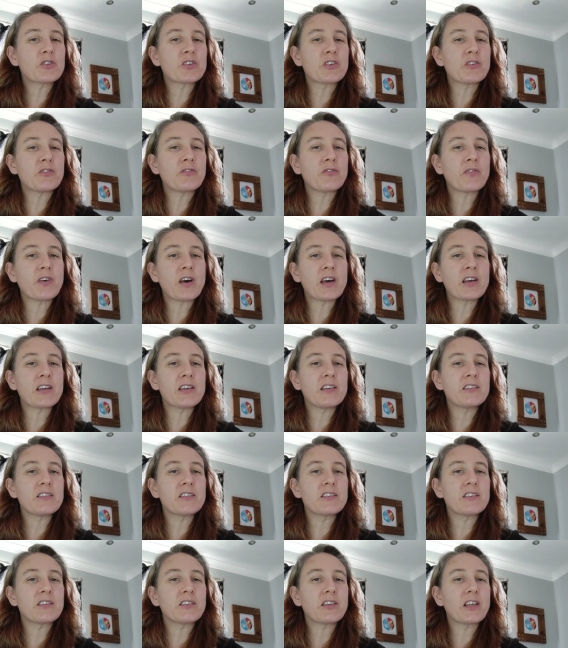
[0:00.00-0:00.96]
to
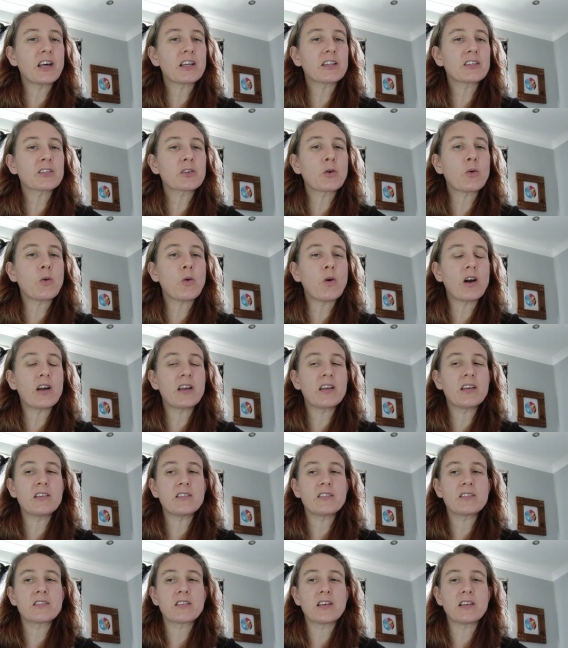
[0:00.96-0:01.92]
find that
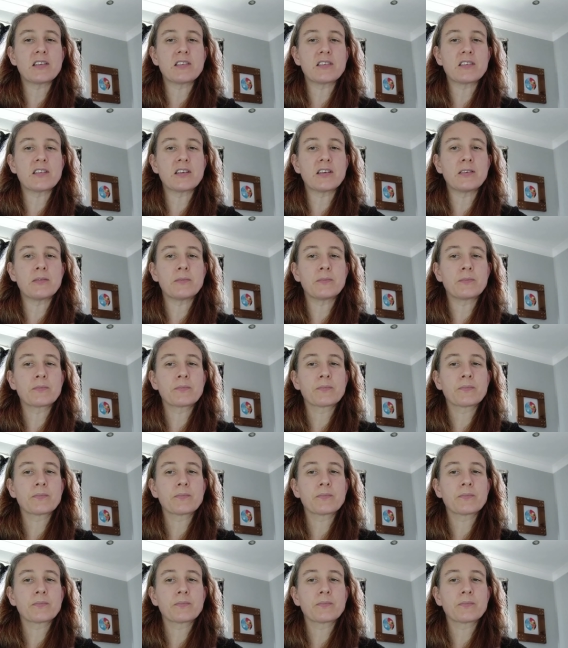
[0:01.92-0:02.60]
quiet centre.